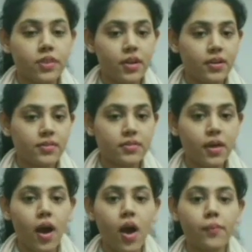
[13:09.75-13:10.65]
or tell
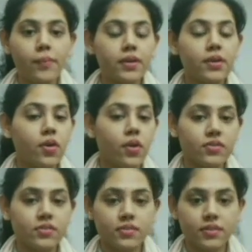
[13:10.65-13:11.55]
us how many
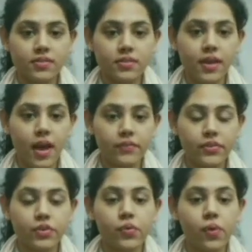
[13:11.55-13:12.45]
horses does he
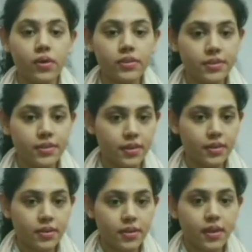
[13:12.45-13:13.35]
have in
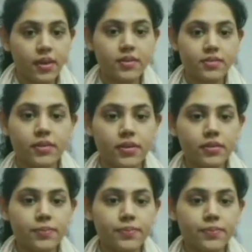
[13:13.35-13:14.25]
quantity?
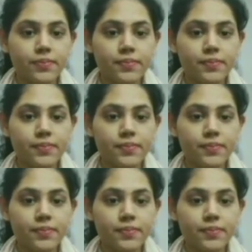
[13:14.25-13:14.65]
under